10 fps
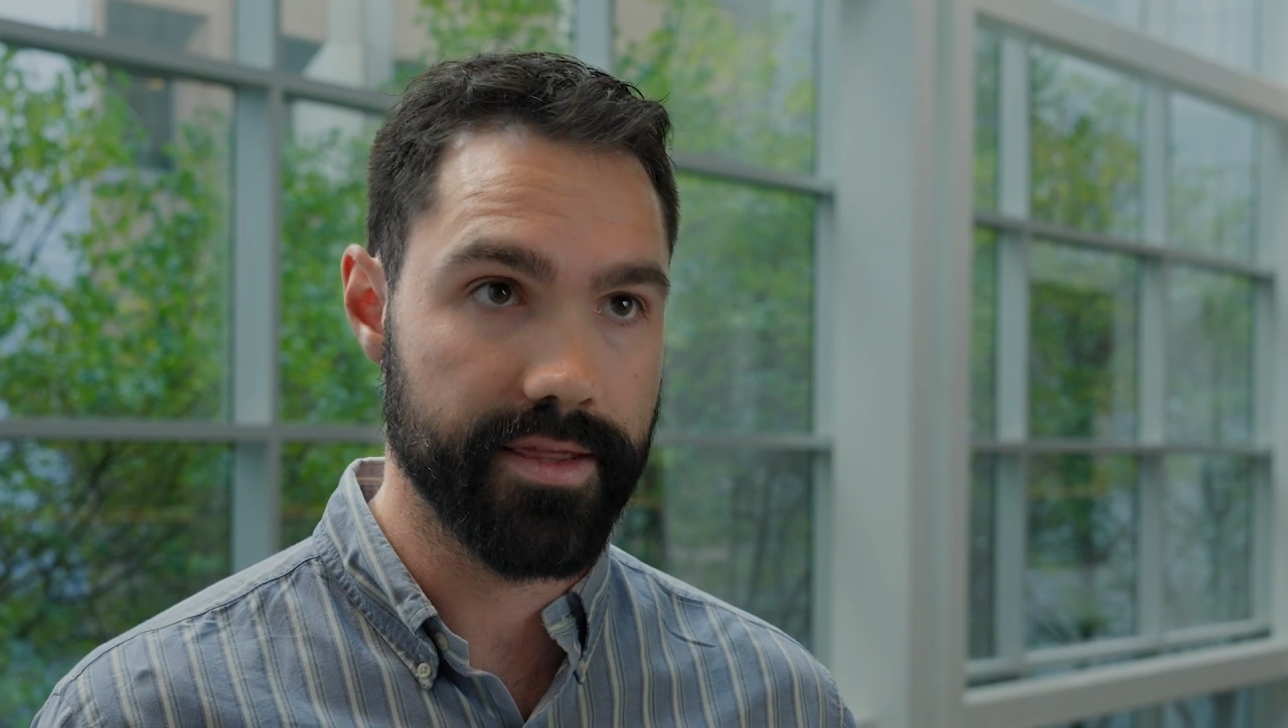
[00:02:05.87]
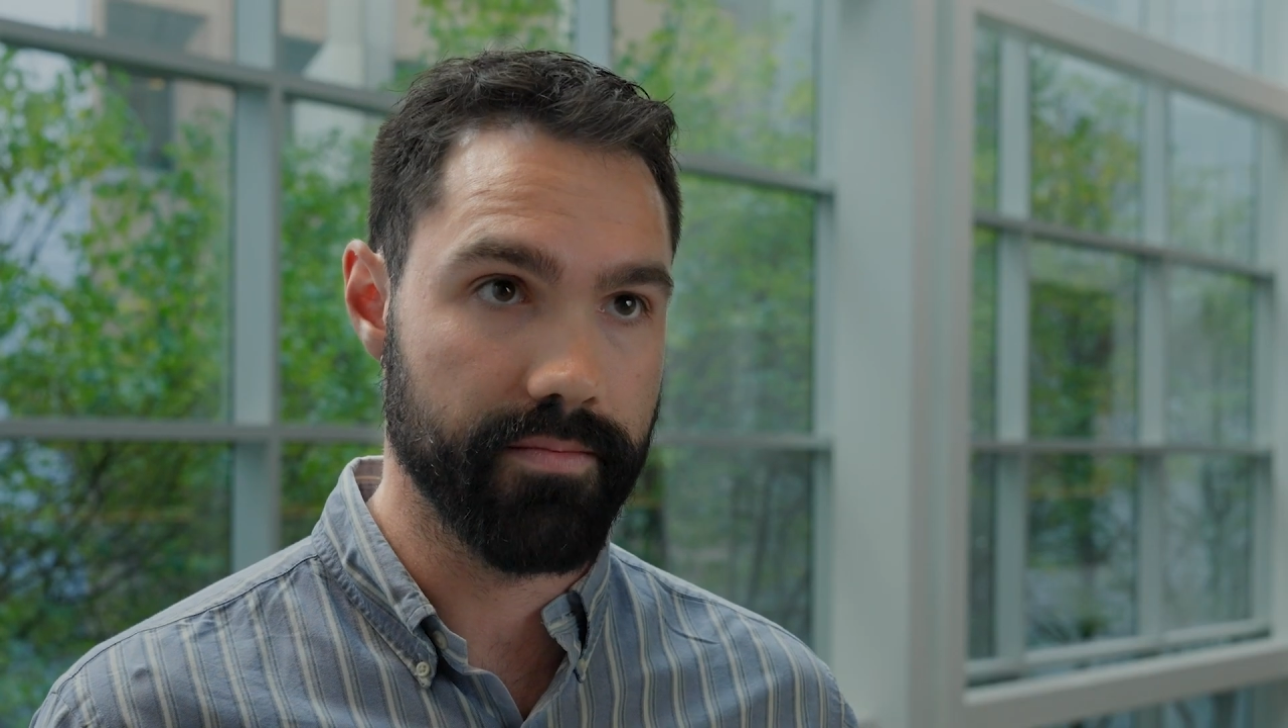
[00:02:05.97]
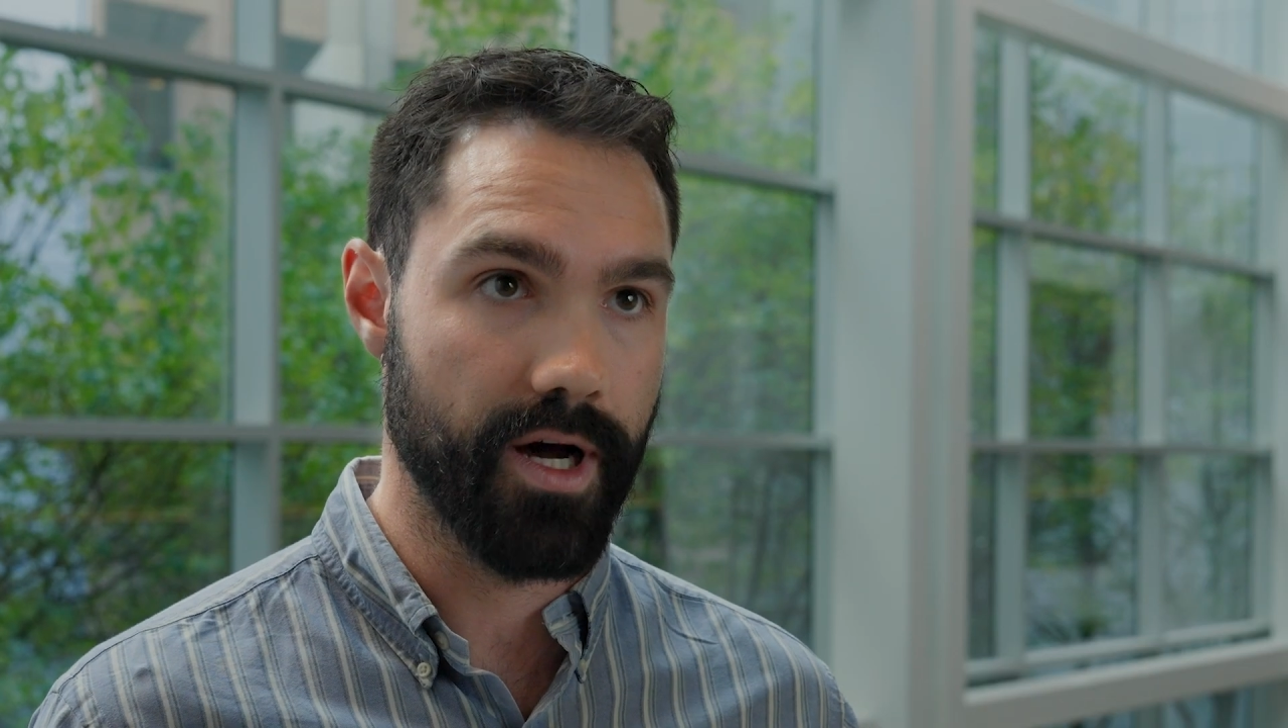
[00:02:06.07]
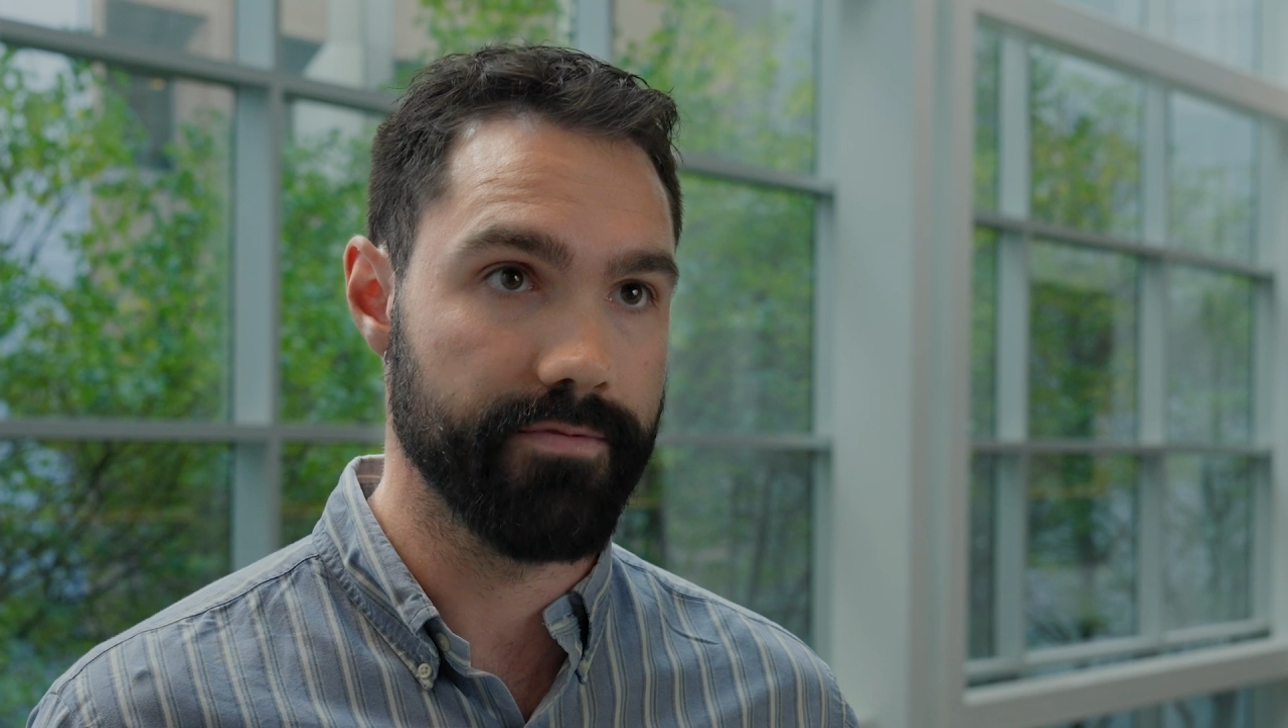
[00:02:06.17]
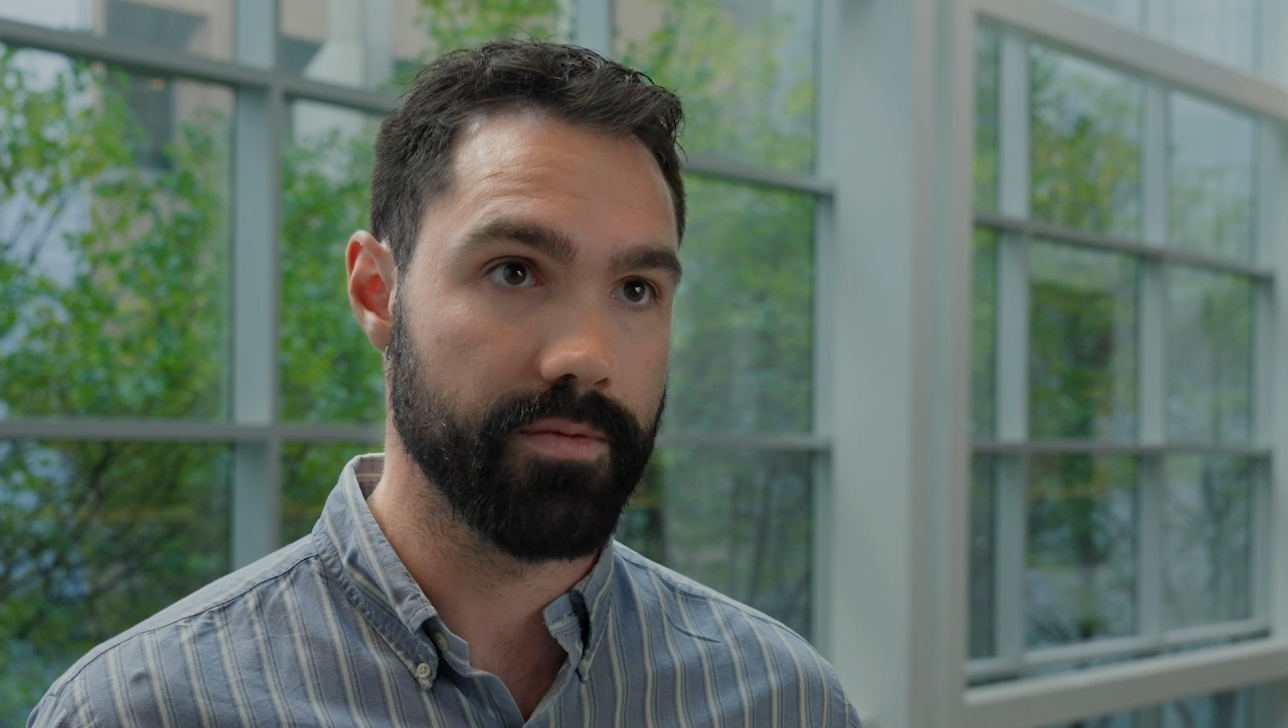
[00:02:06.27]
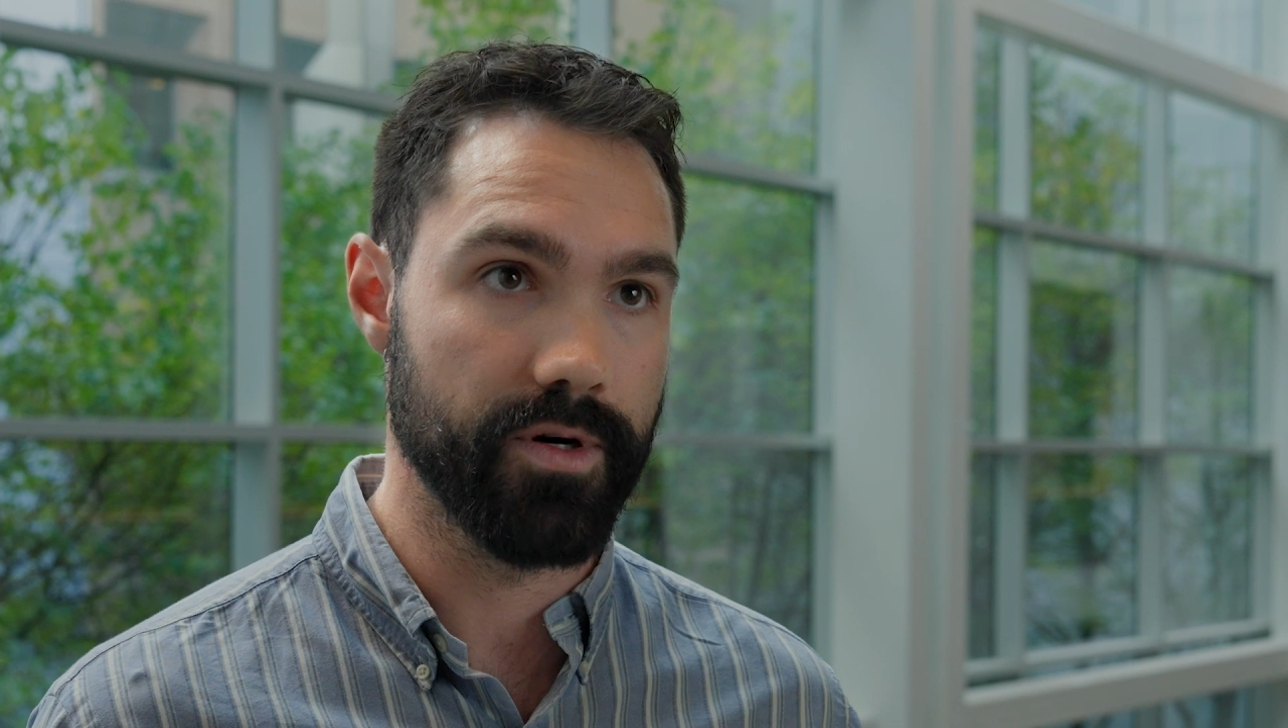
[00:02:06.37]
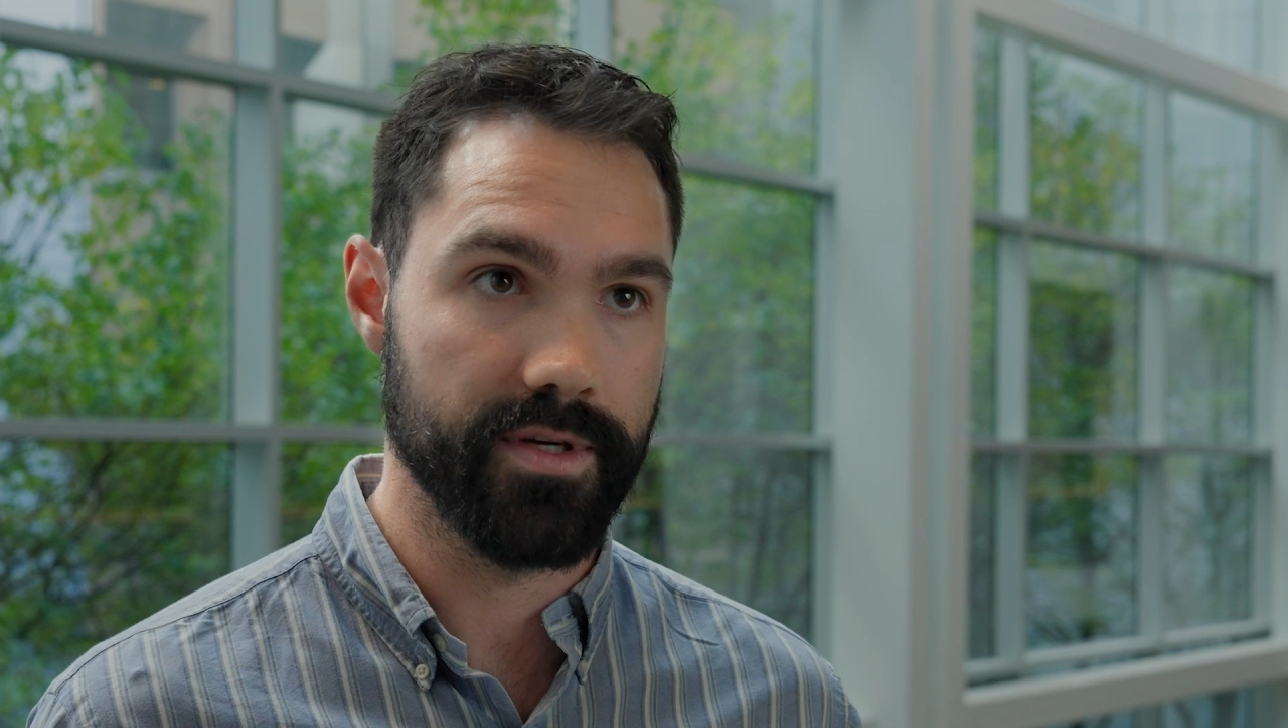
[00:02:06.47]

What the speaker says: them comfortable